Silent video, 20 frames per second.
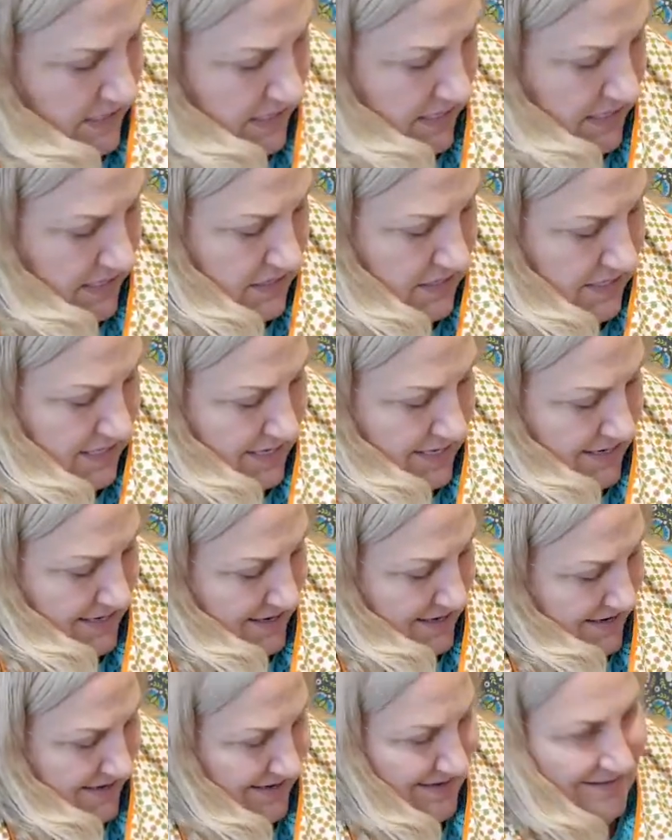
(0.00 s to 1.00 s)
and
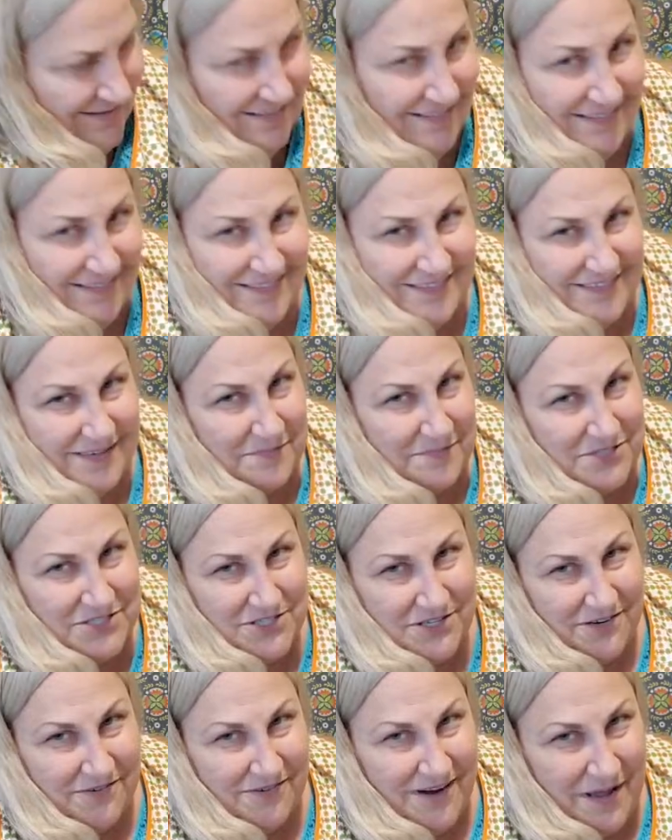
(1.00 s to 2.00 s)
I'm
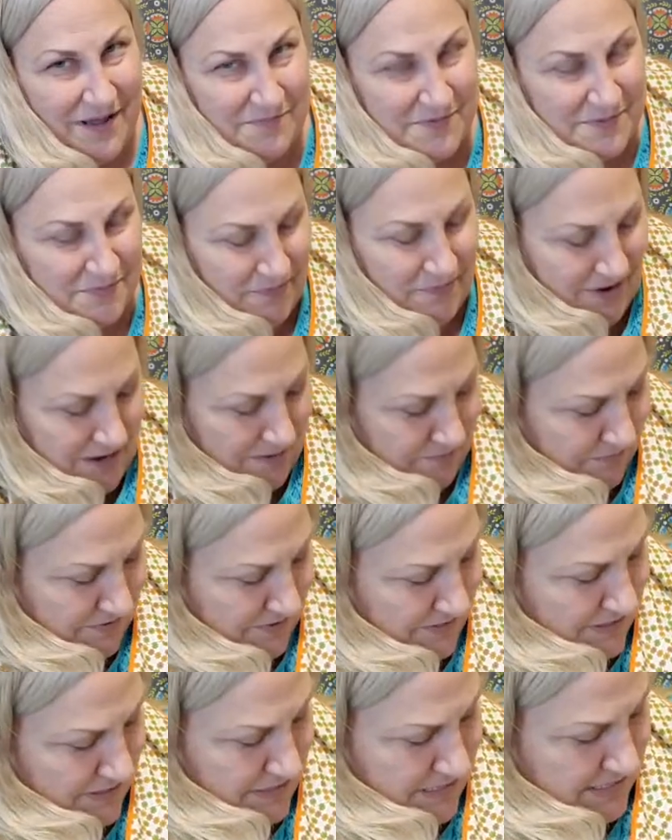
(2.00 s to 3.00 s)
sure it wraps
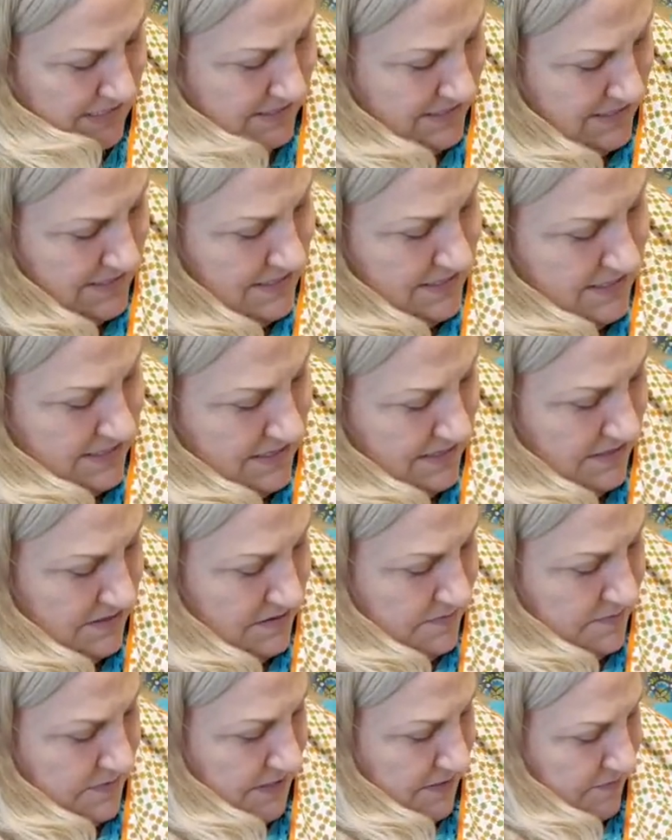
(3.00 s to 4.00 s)
properly on
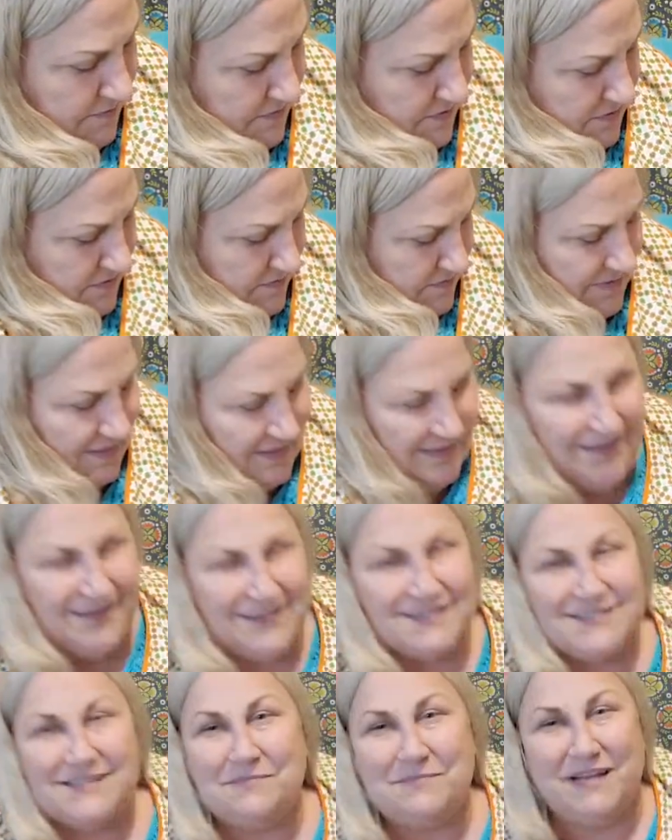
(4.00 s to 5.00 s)
other people. You
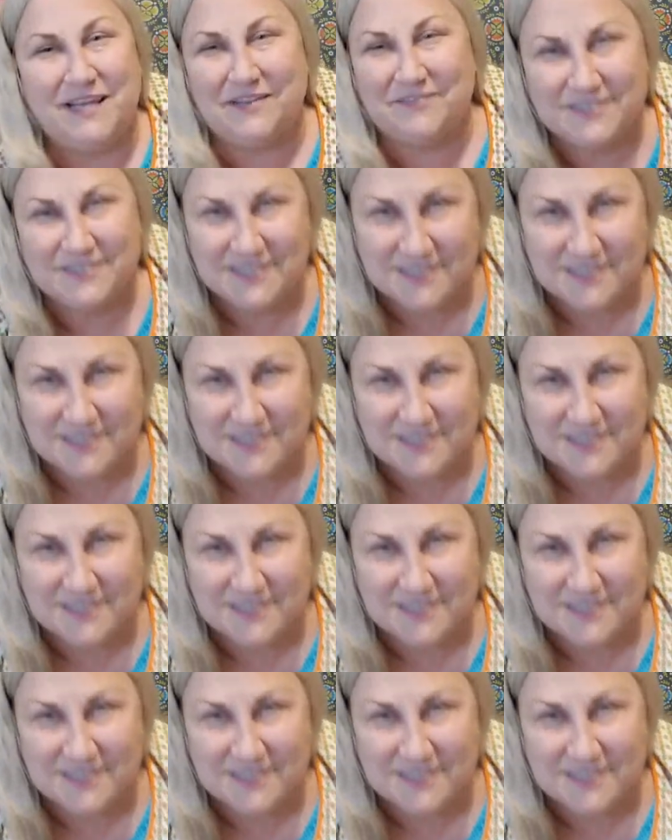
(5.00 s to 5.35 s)
guys, I'm gonna have to